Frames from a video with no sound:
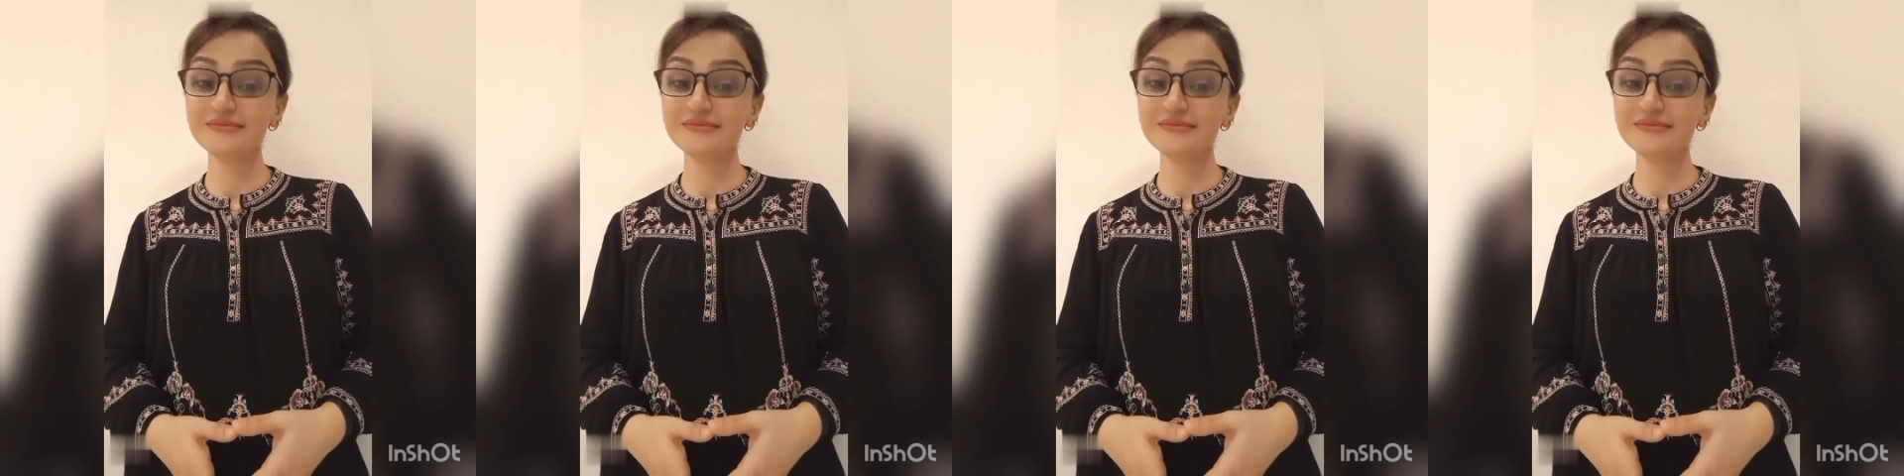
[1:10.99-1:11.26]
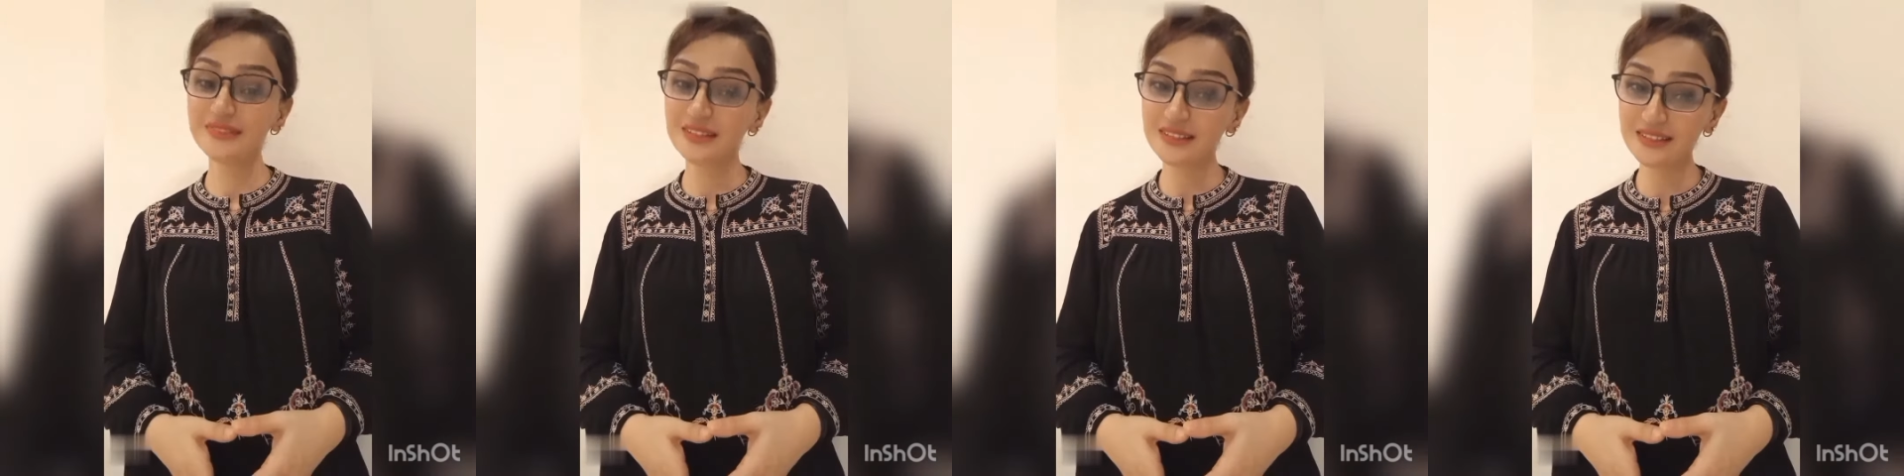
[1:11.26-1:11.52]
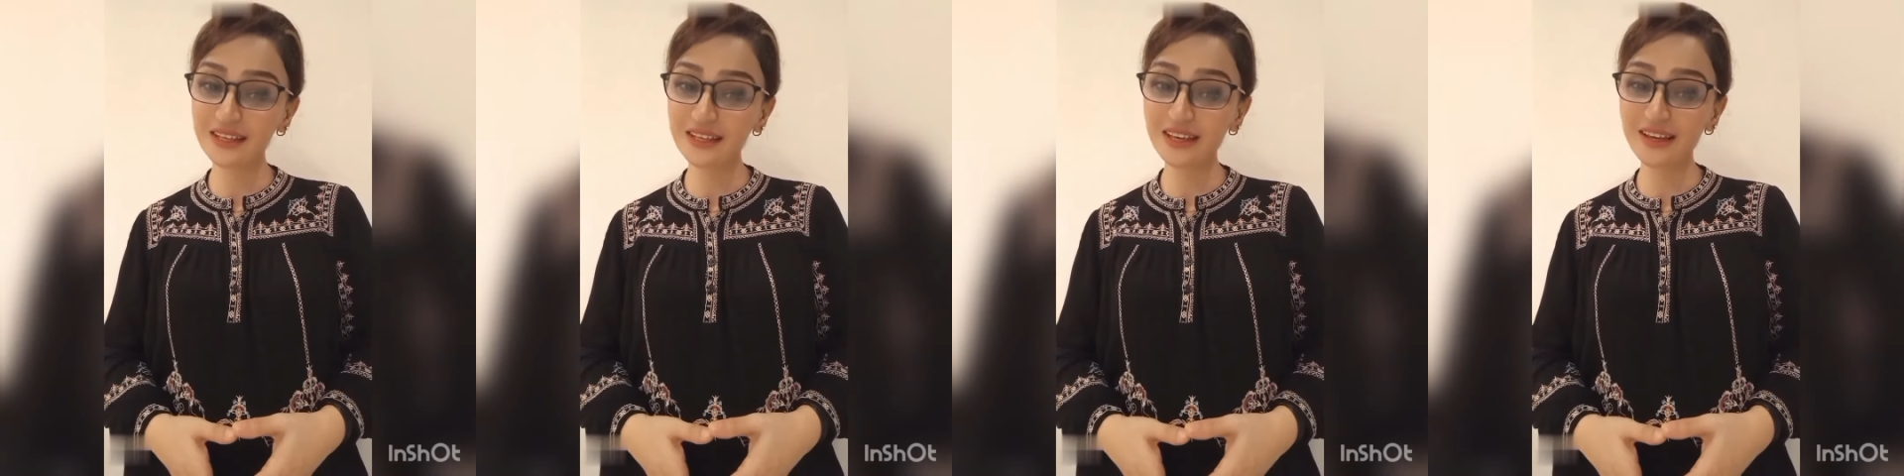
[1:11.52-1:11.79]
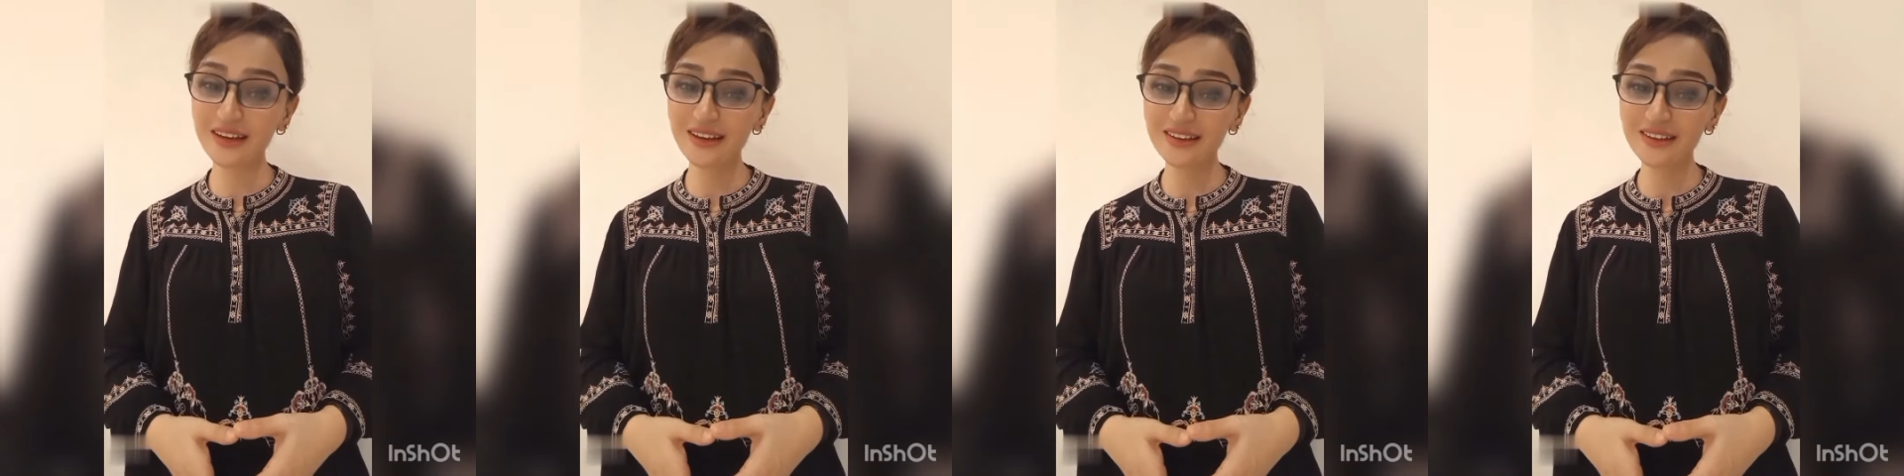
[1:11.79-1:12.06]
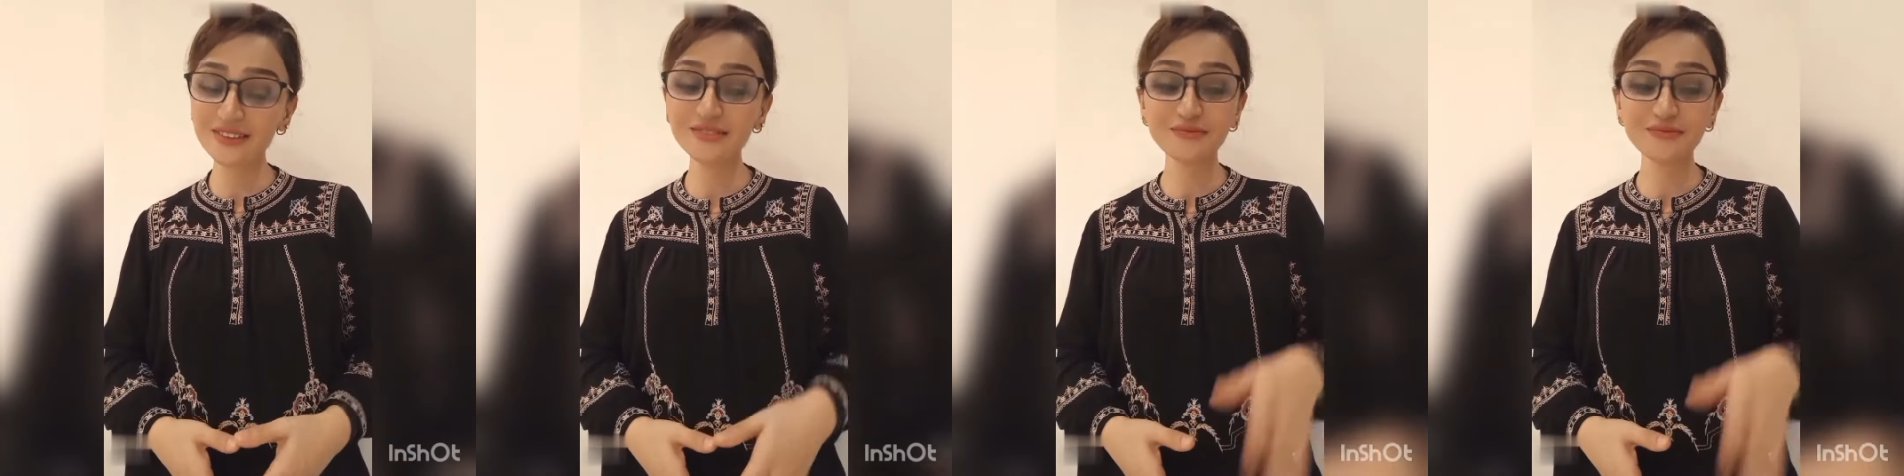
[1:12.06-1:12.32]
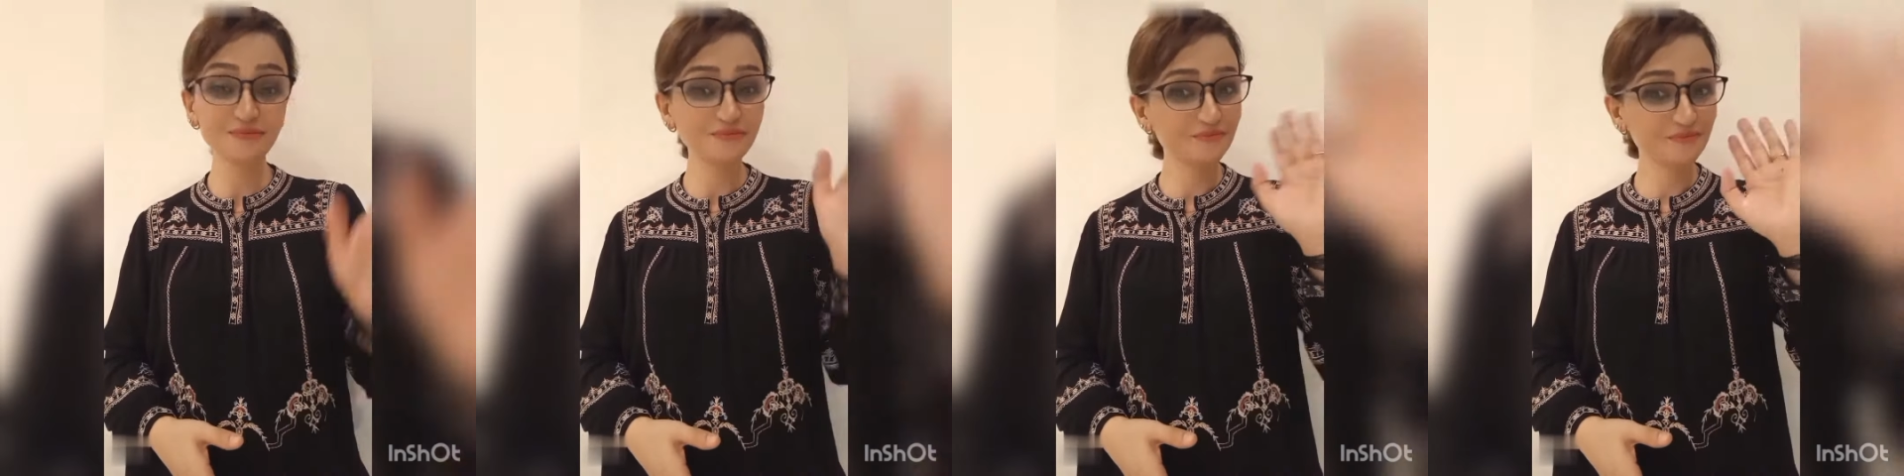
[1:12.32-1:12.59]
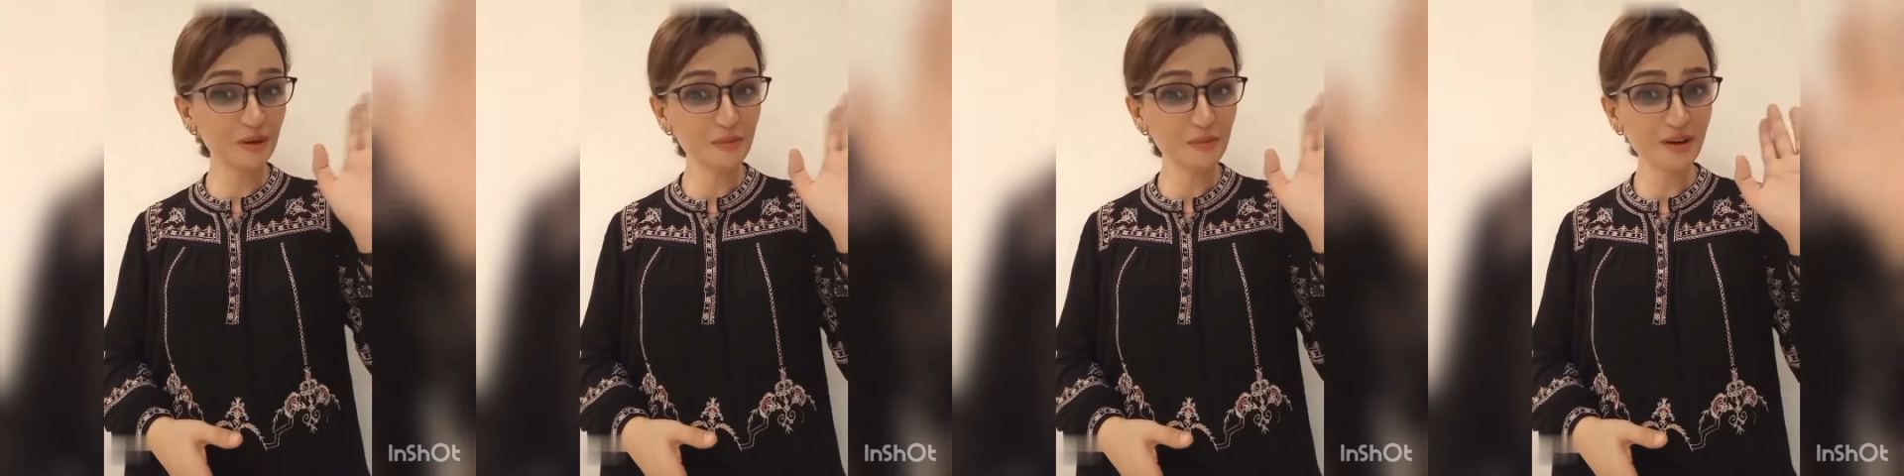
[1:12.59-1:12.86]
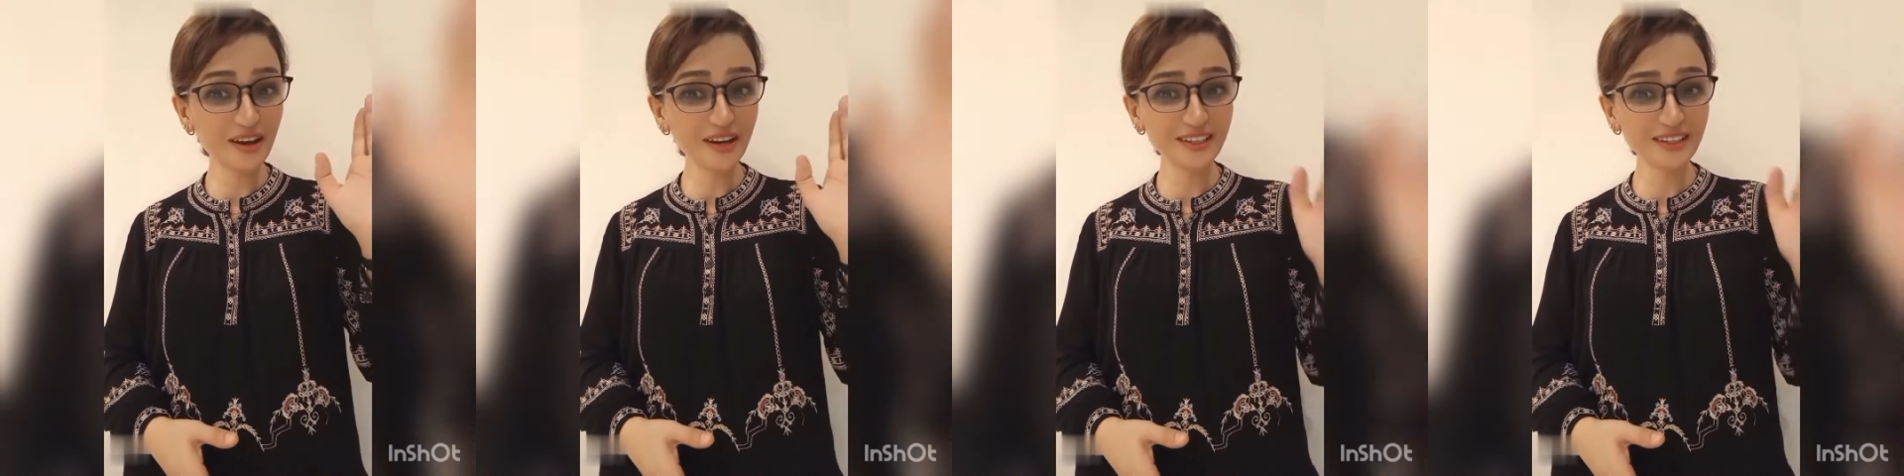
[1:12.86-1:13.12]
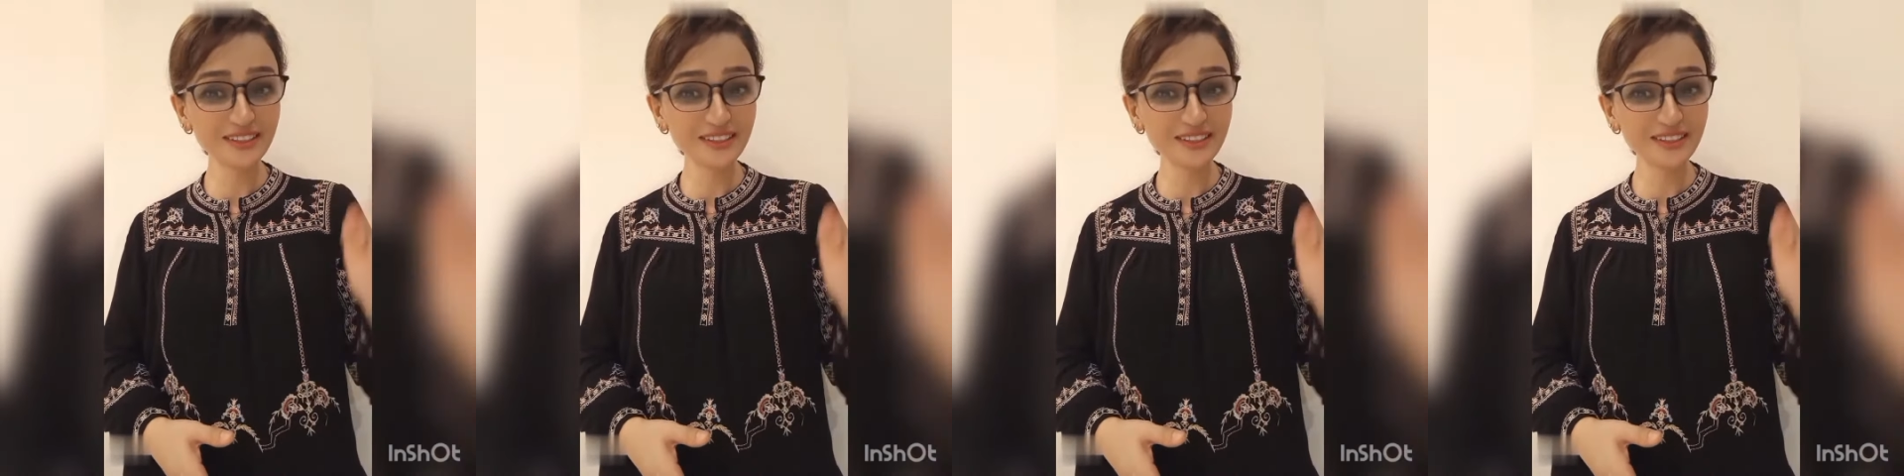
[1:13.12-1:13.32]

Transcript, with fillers: See ya. Bye-bye.